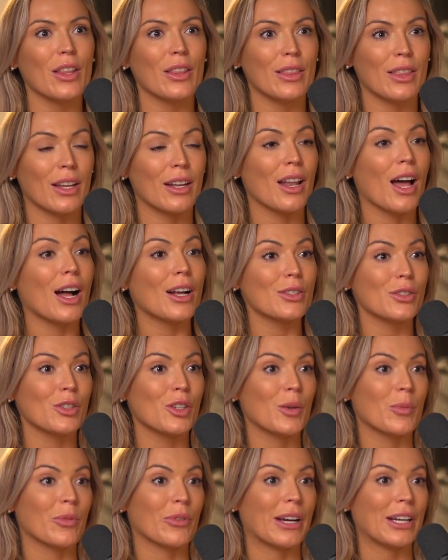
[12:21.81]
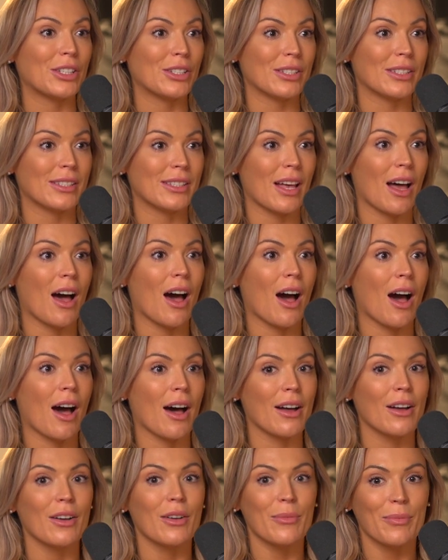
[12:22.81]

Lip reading: the large corporations that are